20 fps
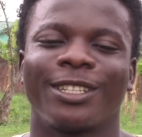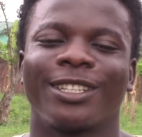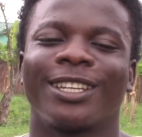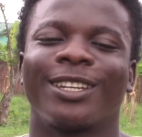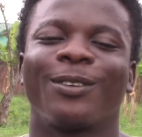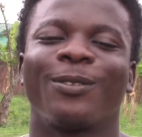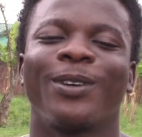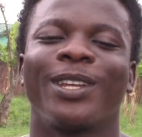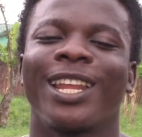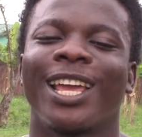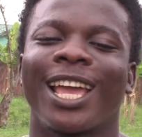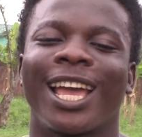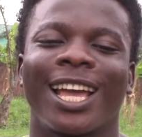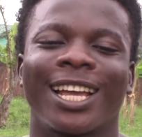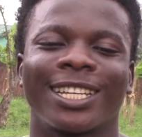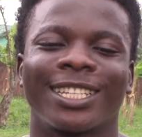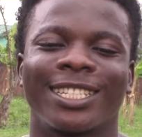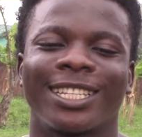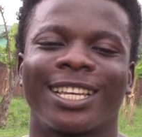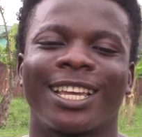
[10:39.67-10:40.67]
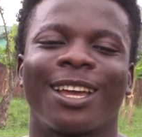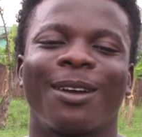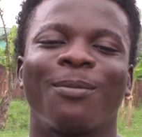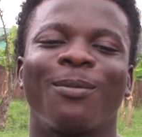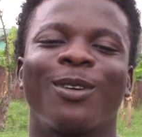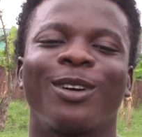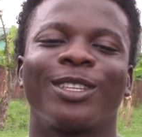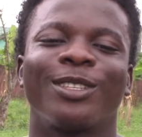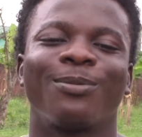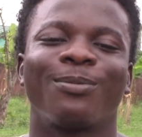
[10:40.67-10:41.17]
when I ask her
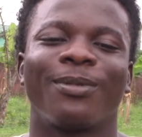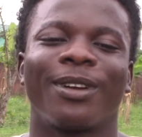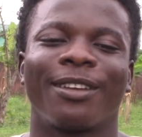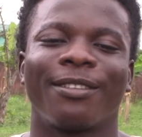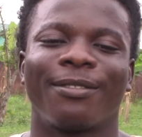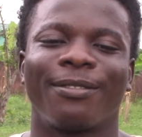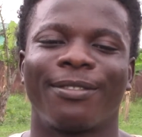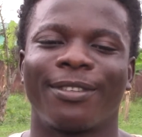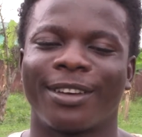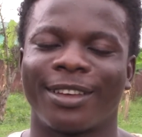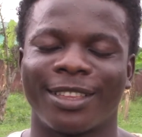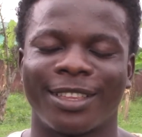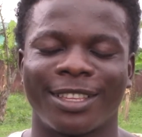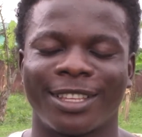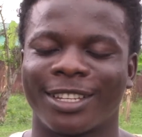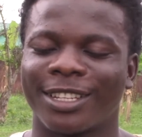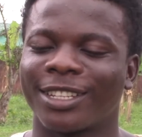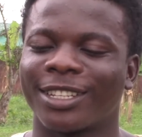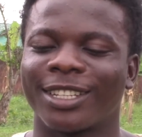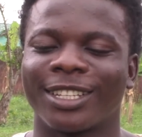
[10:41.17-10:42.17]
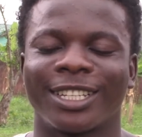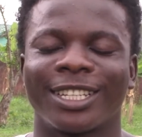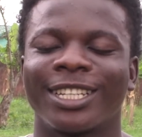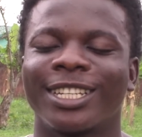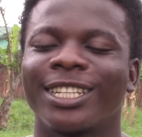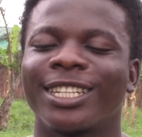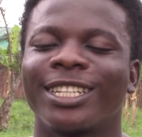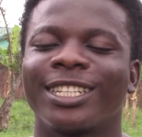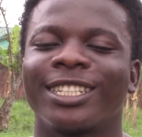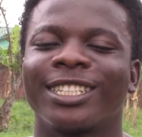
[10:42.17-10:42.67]
about my father,
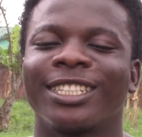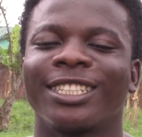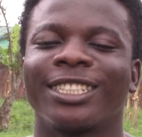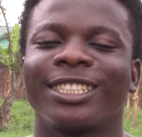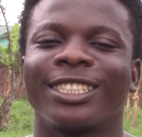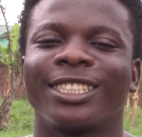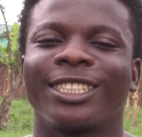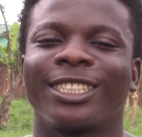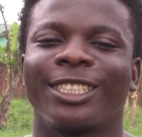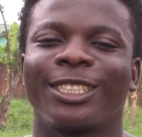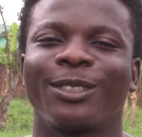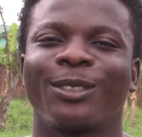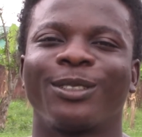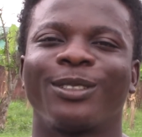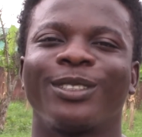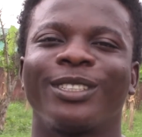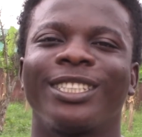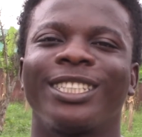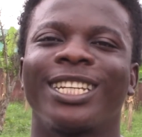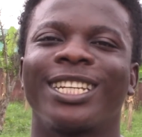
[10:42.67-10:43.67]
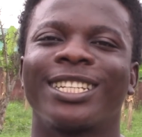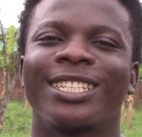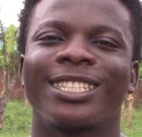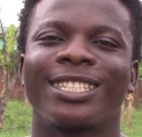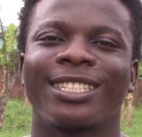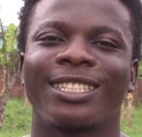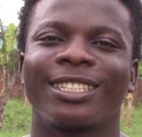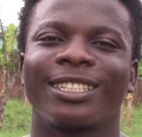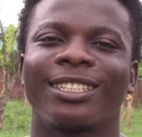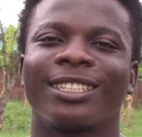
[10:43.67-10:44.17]
she'll
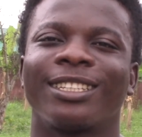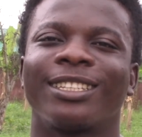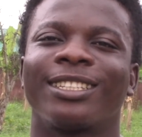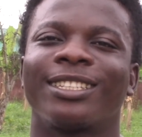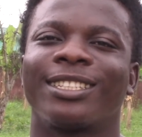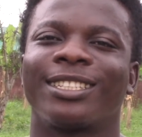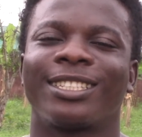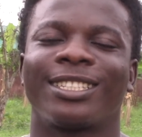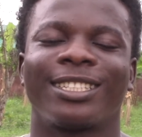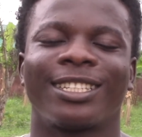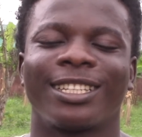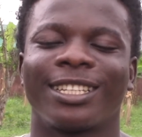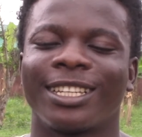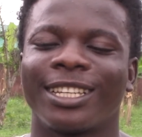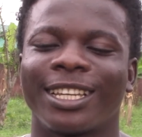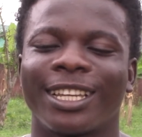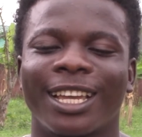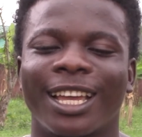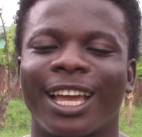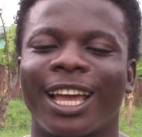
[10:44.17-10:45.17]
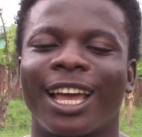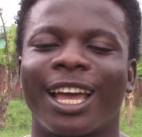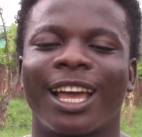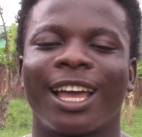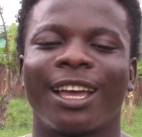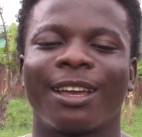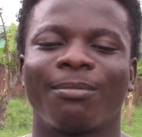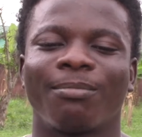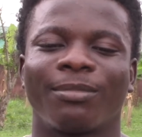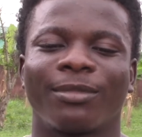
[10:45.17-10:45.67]
just say,
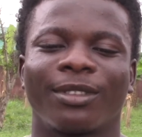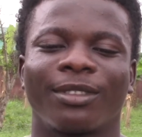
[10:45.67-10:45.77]
I